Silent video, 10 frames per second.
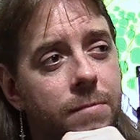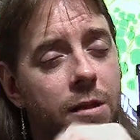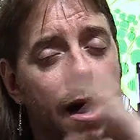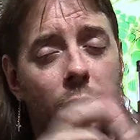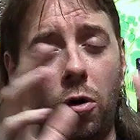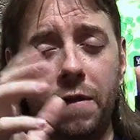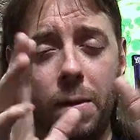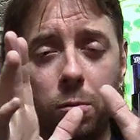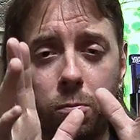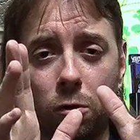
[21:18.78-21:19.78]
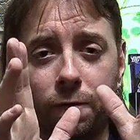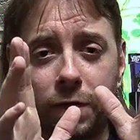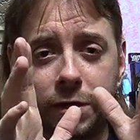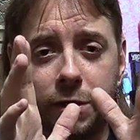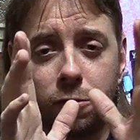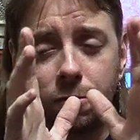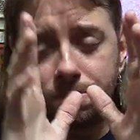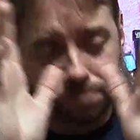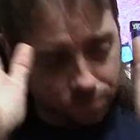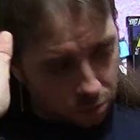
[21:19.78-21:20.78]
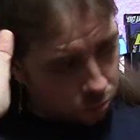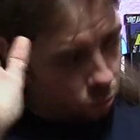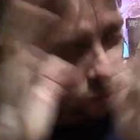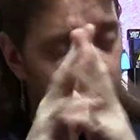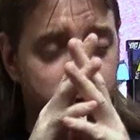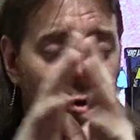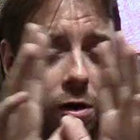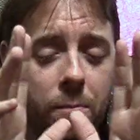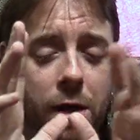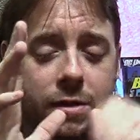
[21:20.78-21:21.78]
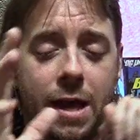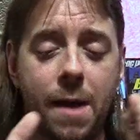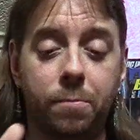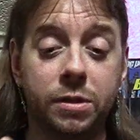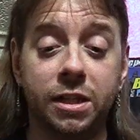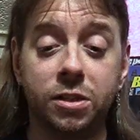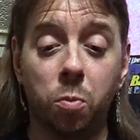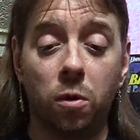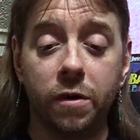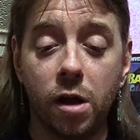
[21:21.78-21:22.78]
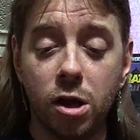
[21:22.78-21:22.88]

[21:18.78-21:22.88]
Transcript: Not all of them are perfect either. We're going to talk about that, but this one,